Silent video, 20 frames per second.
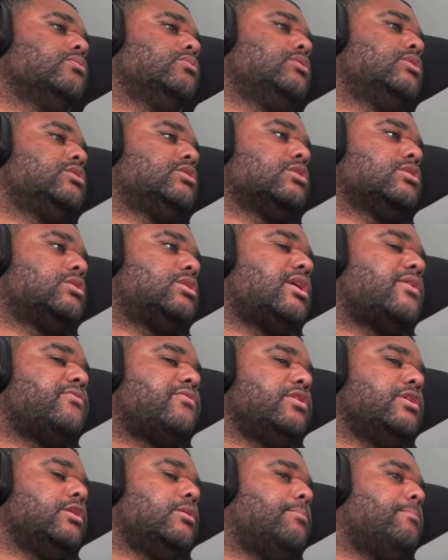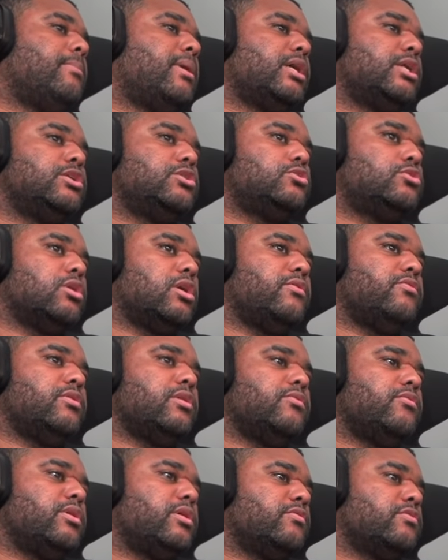This is definitely the maddest driving
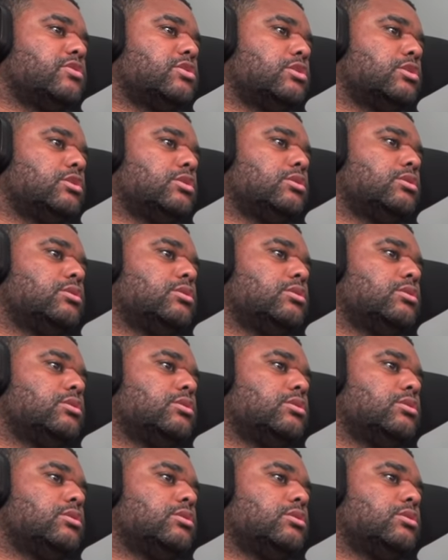I've ever seen.